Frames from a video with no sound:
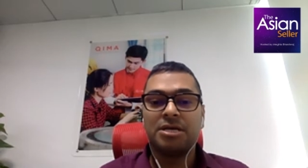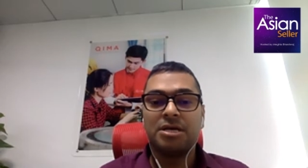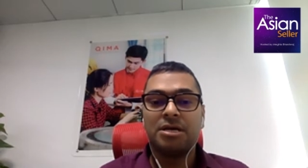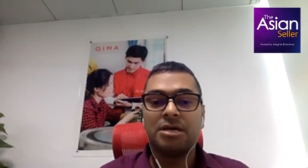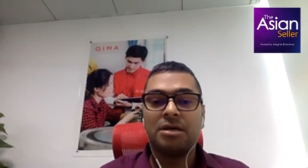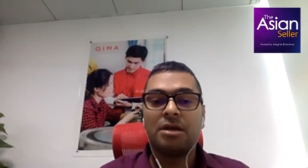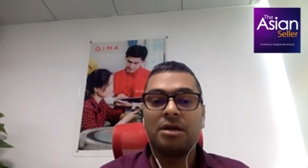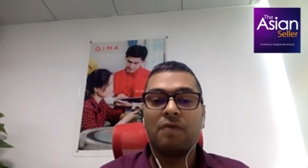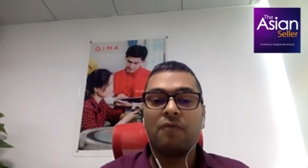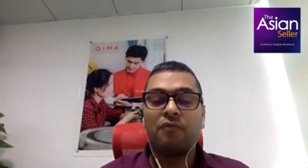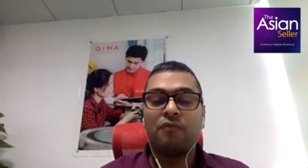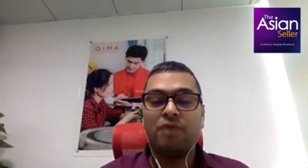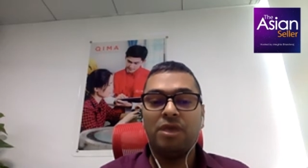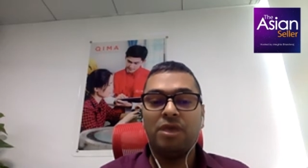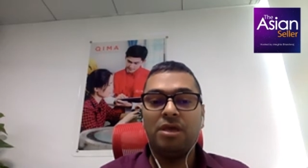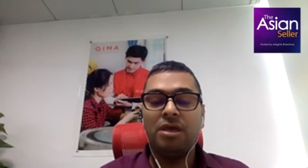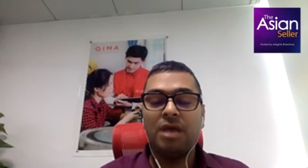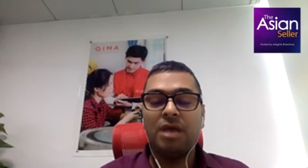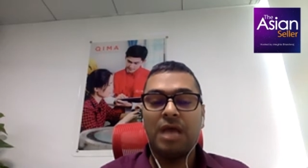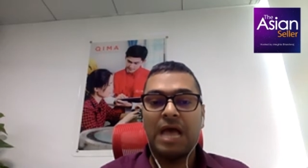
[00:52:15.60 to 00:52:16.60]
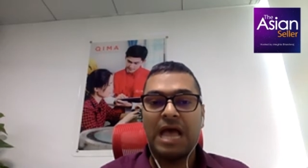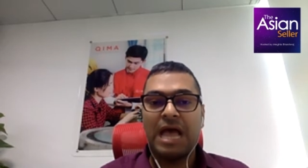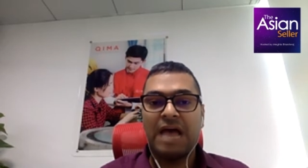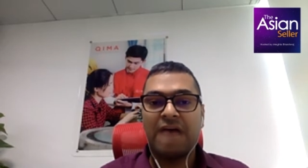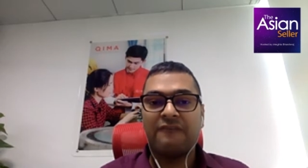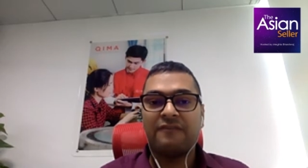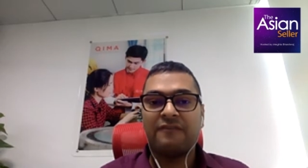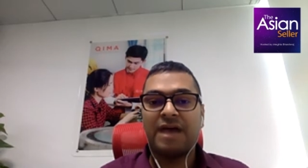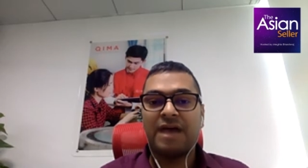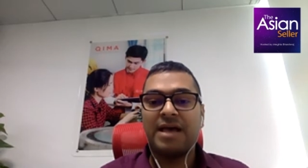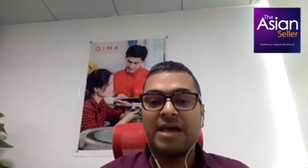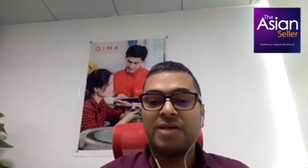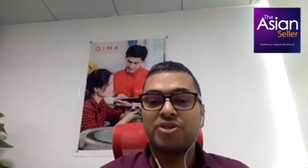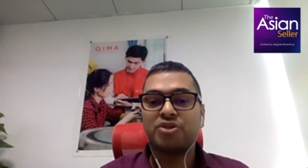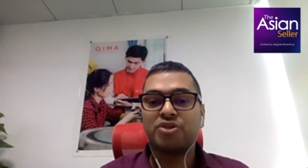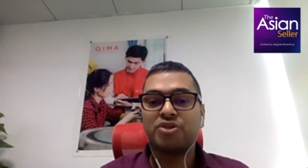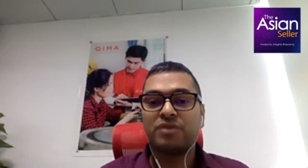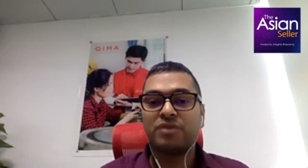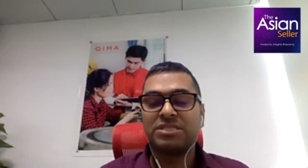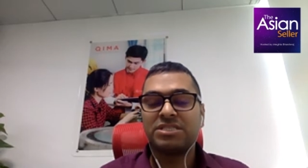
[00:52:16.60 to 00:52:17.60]
Now we have
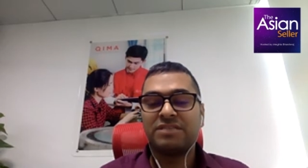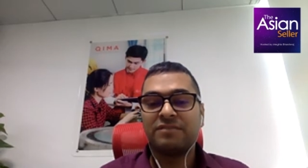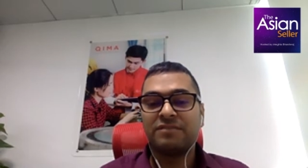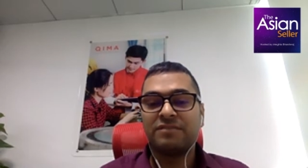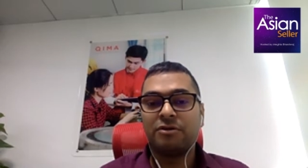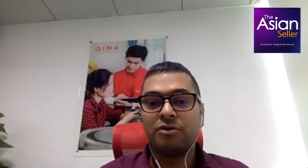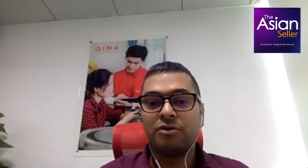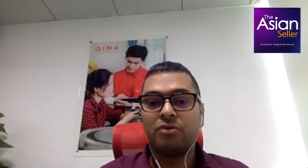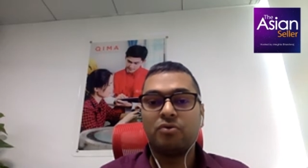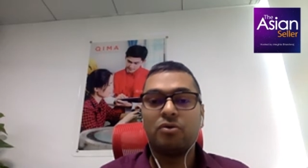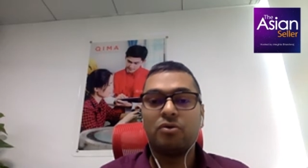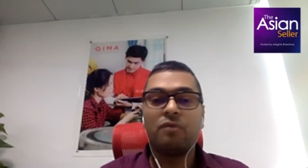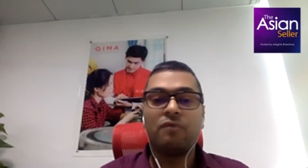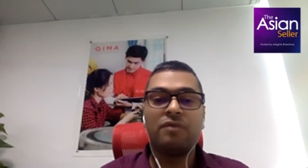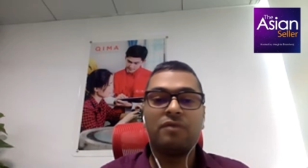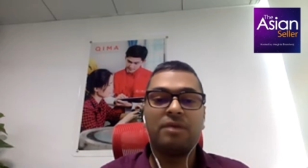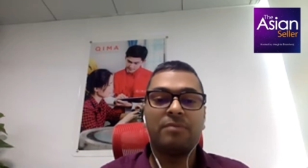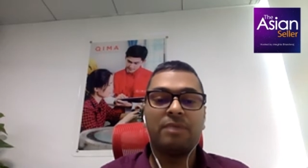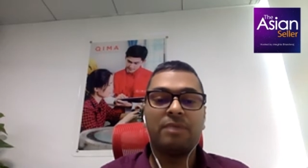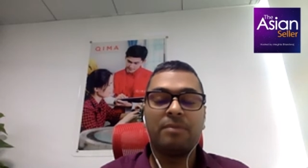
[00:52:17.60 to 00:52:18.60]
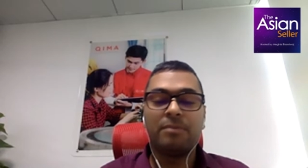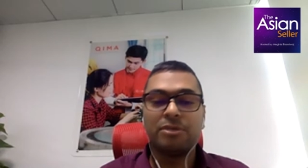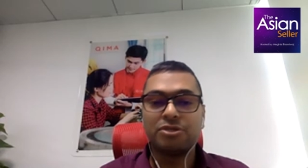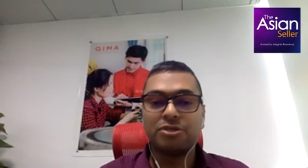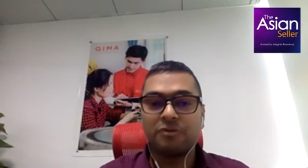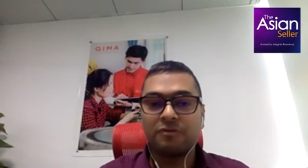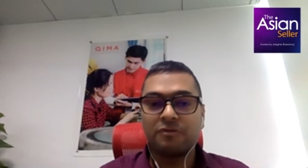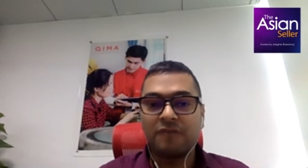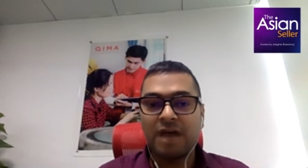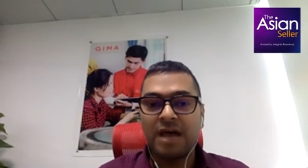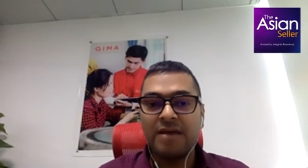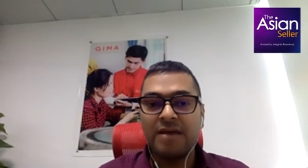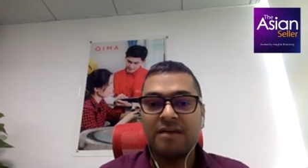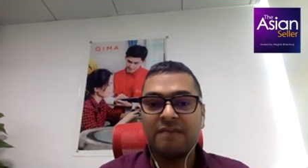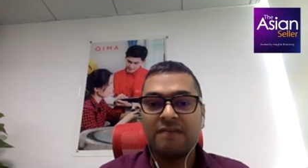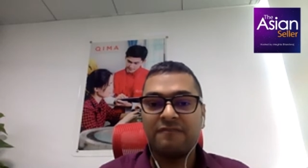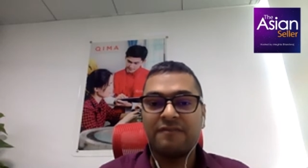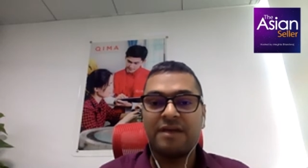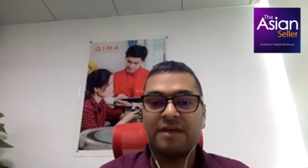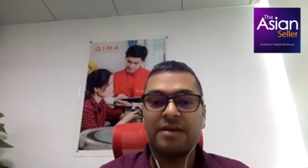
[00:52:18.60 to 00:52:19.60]
ISO 17020. We are members of
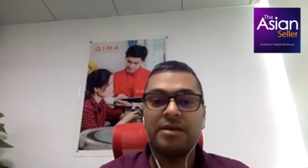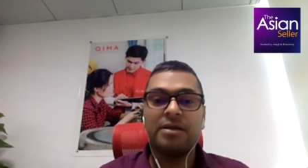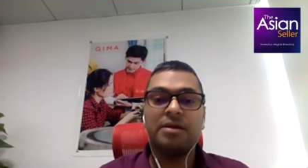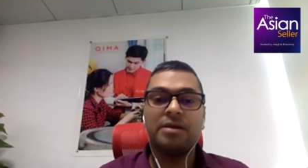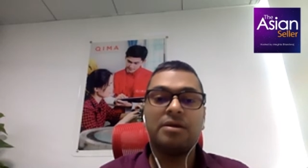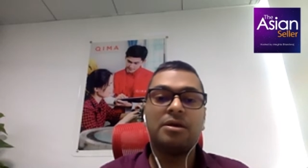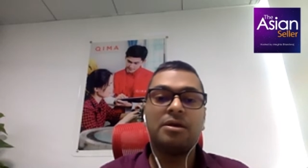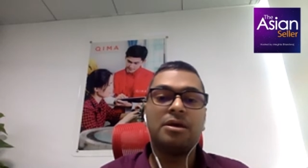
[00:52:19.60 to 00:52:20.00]
IFIA.